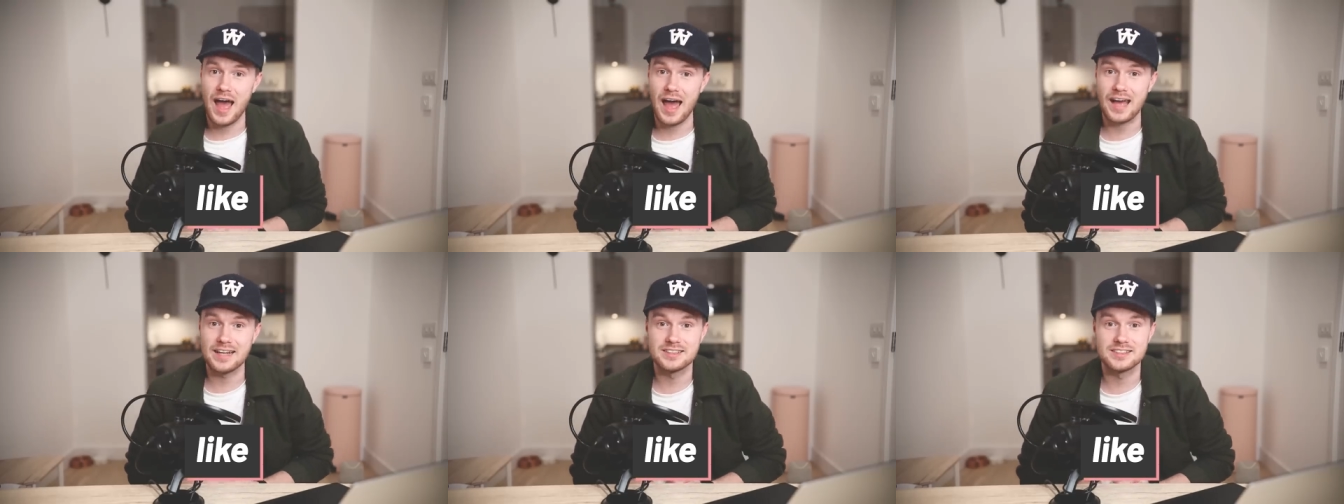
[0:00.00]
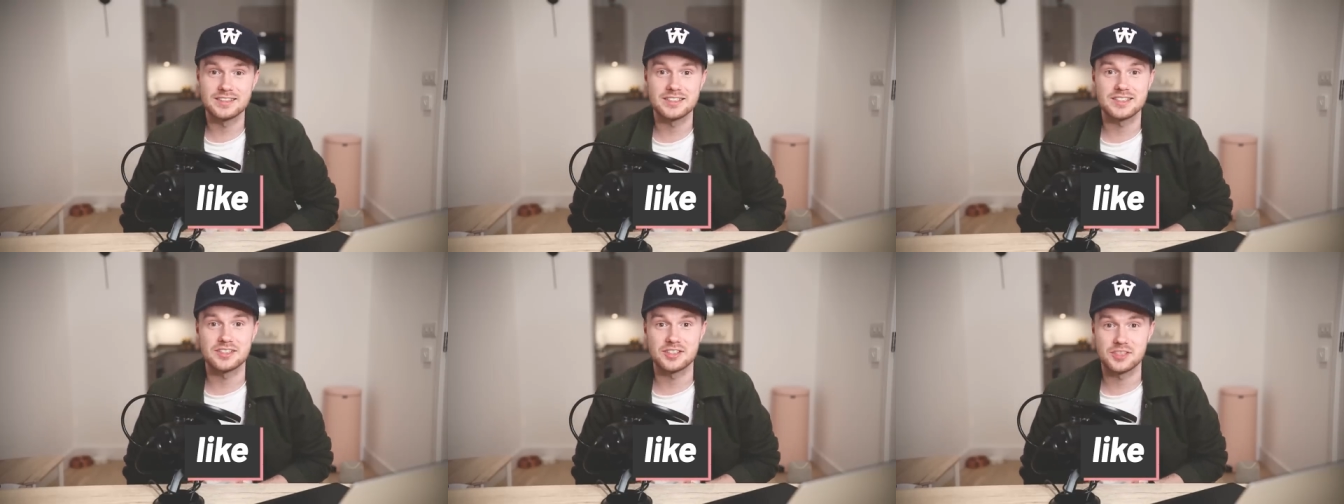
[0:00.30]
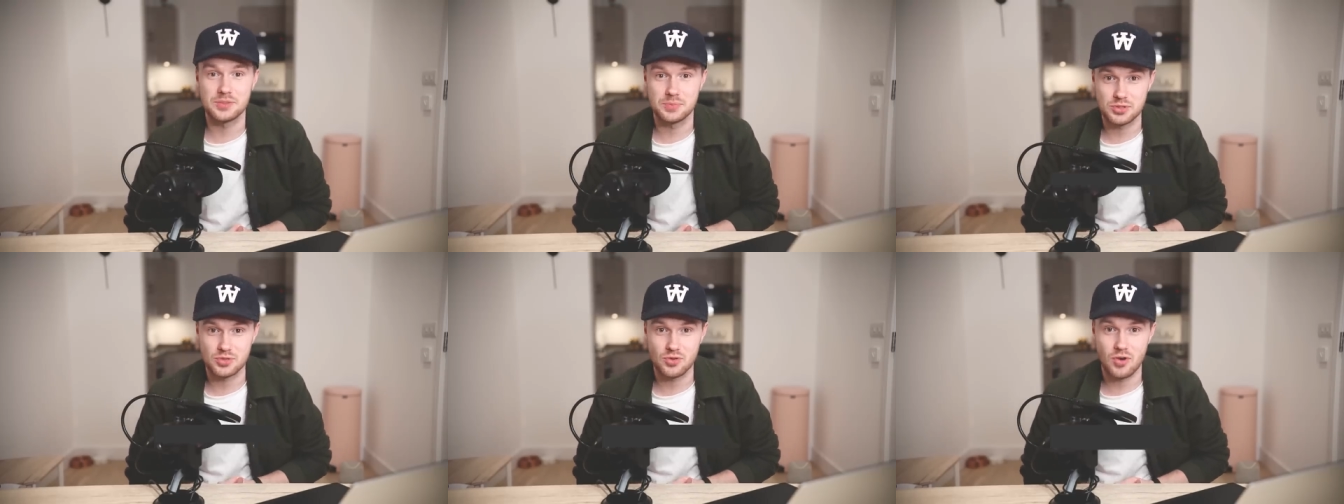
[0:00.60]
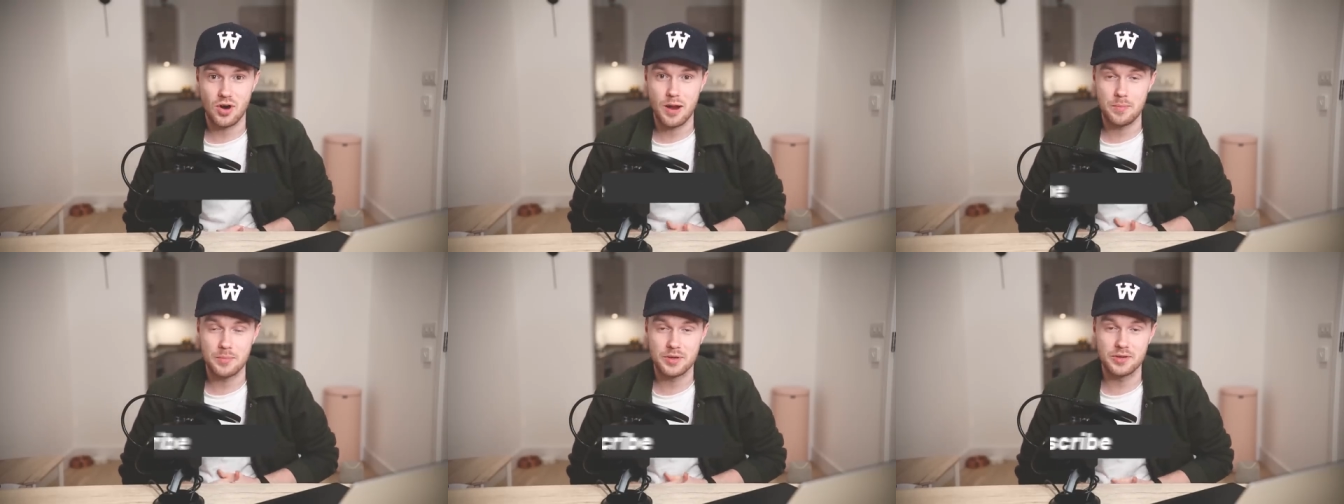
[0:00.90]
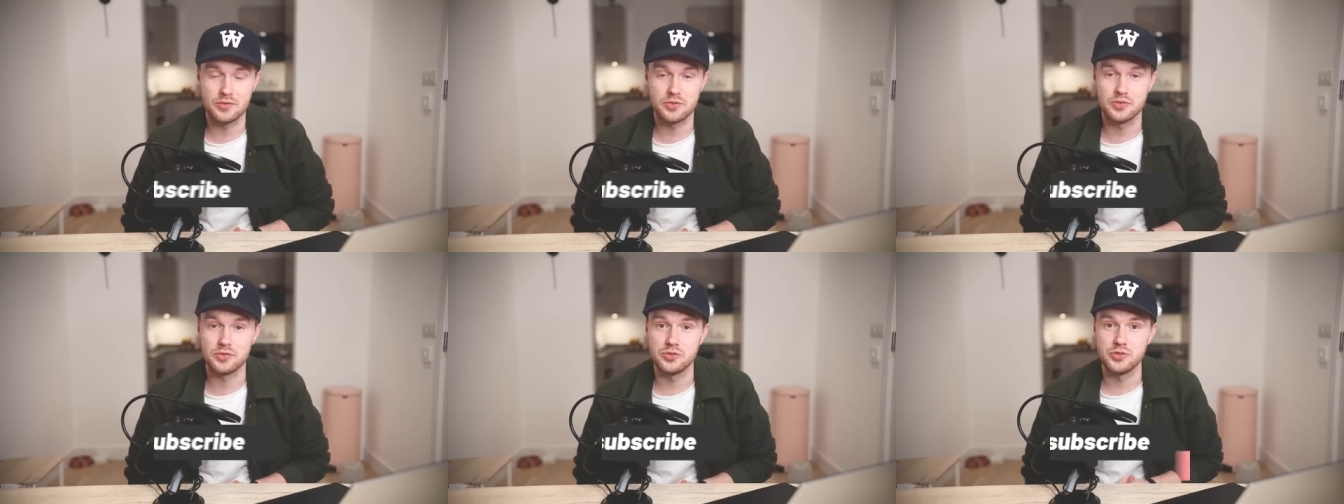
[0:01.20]
And subscribe
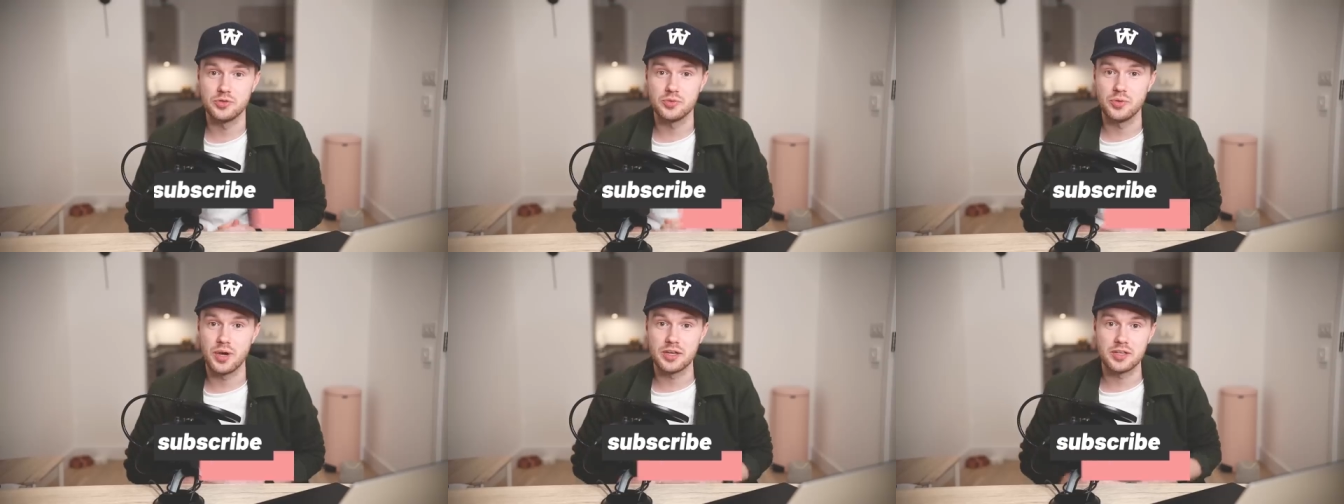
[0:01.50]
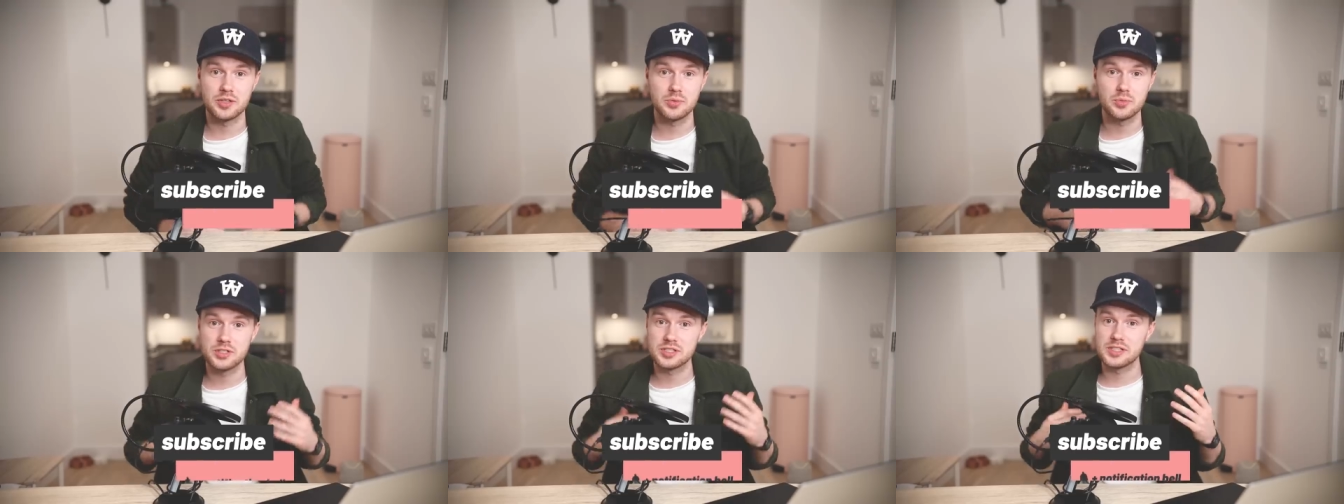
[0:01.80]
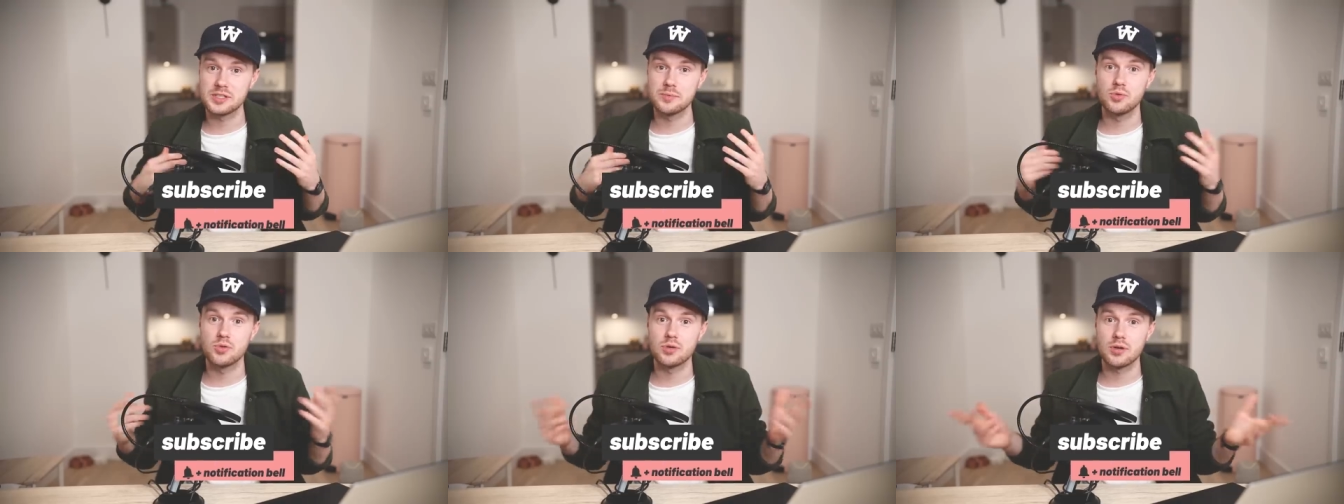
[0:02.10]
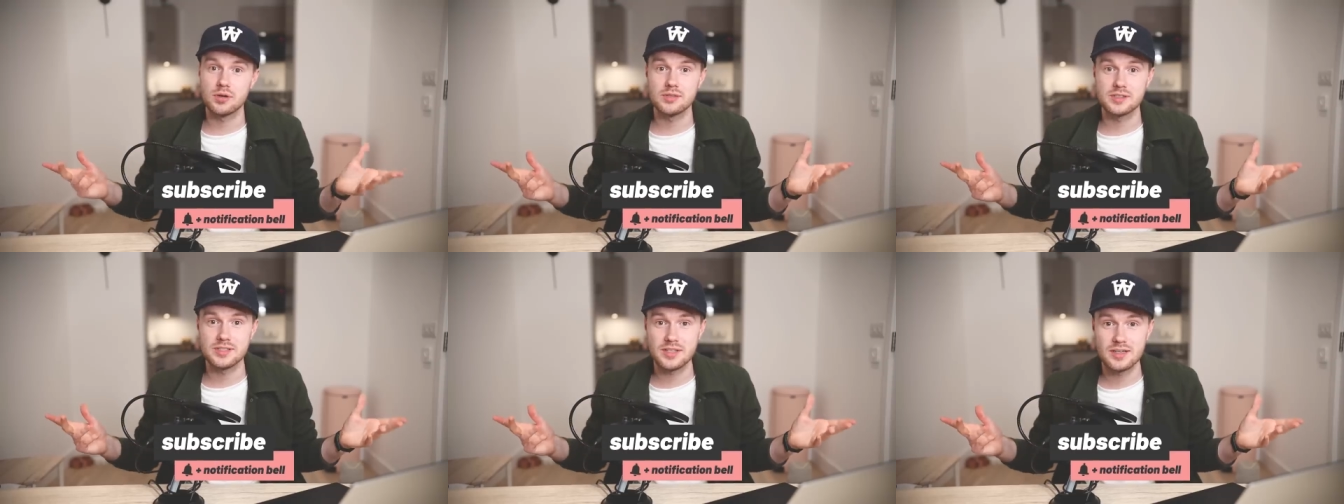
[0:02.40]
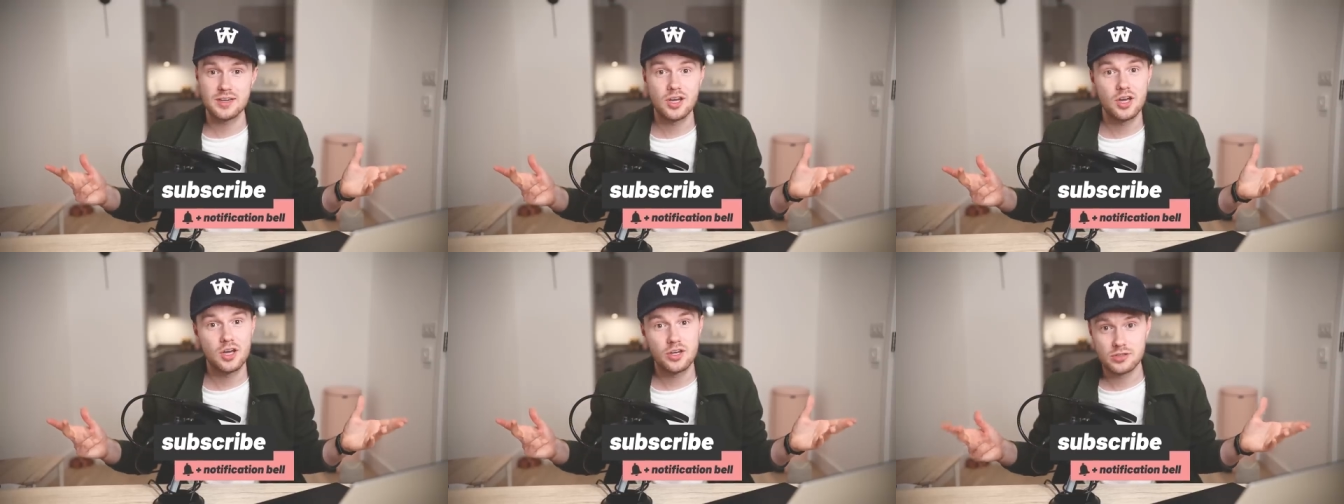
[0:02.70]
if you're new and you want to see more
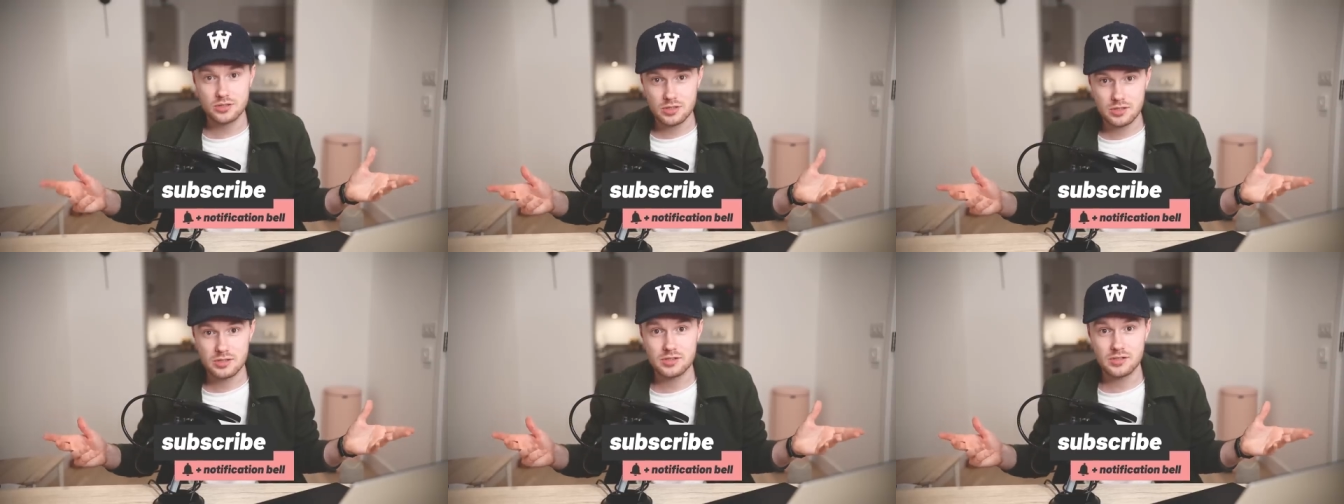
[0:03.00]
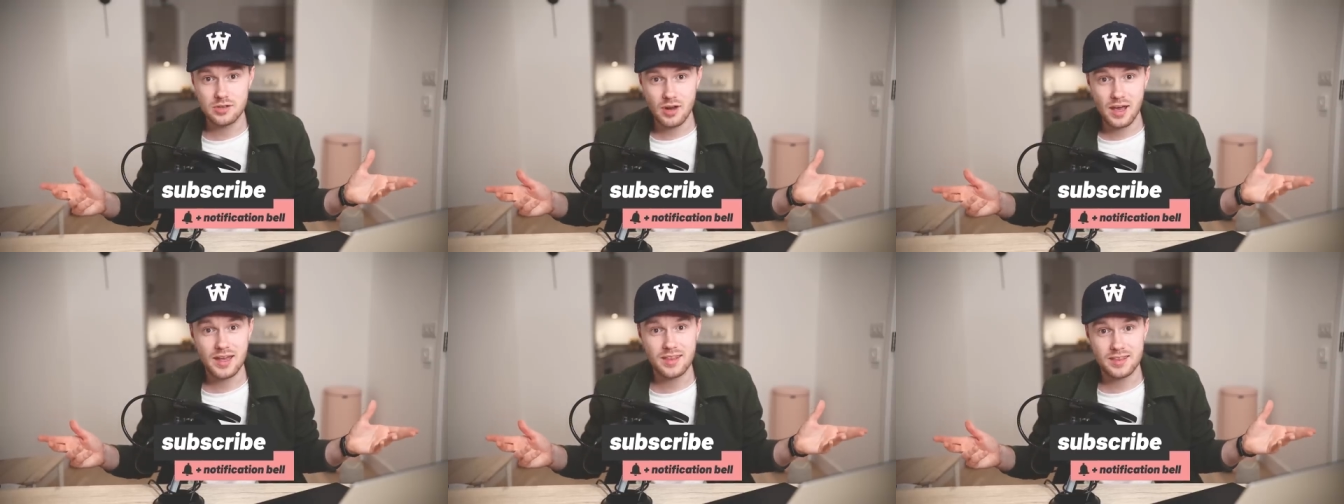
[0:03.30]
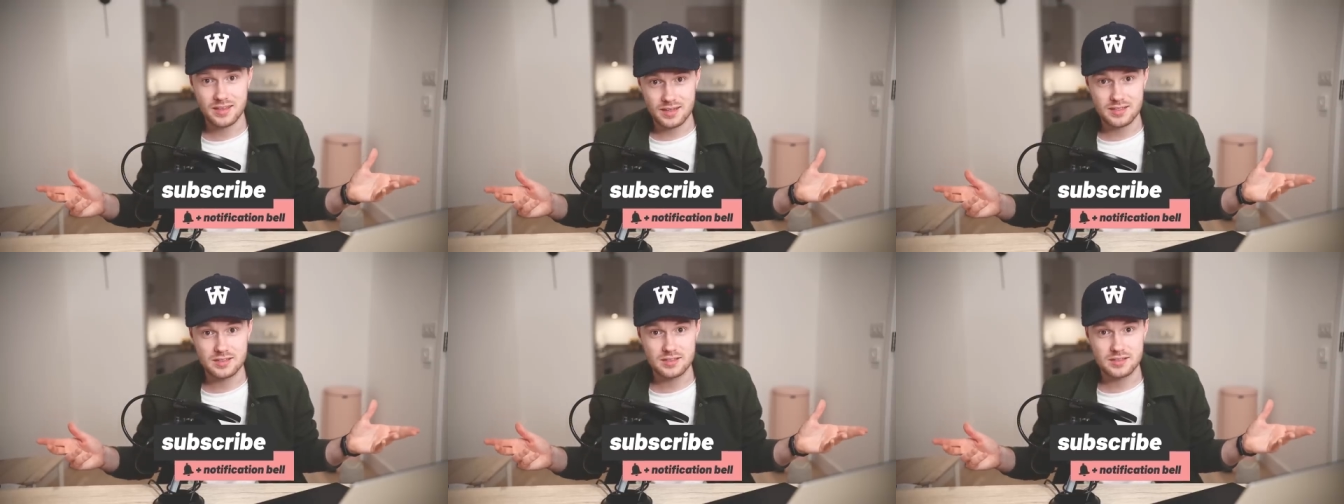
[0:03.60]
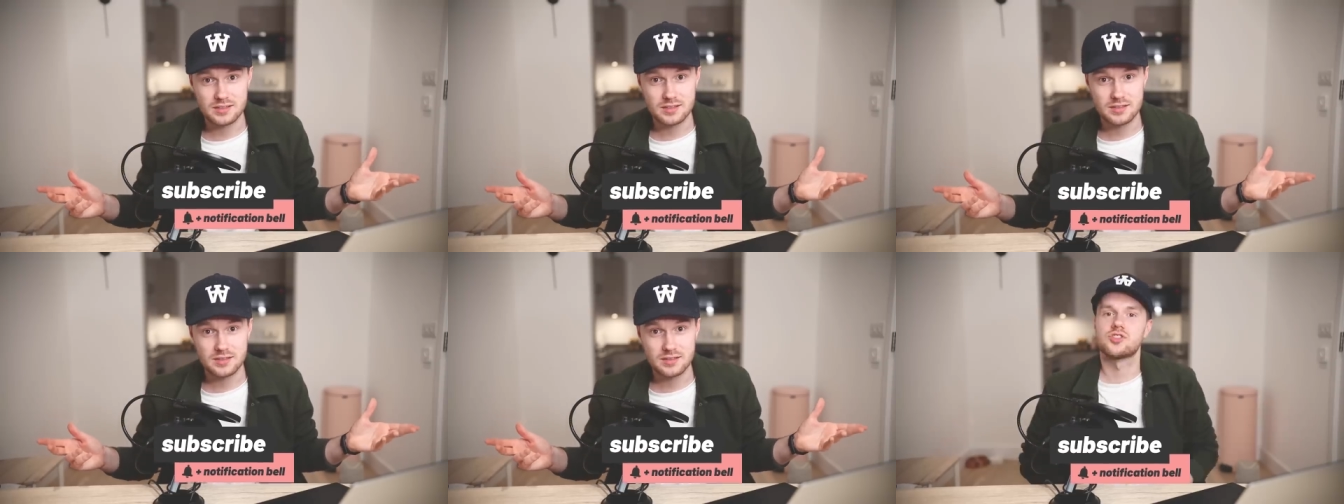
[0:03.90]
content just like this.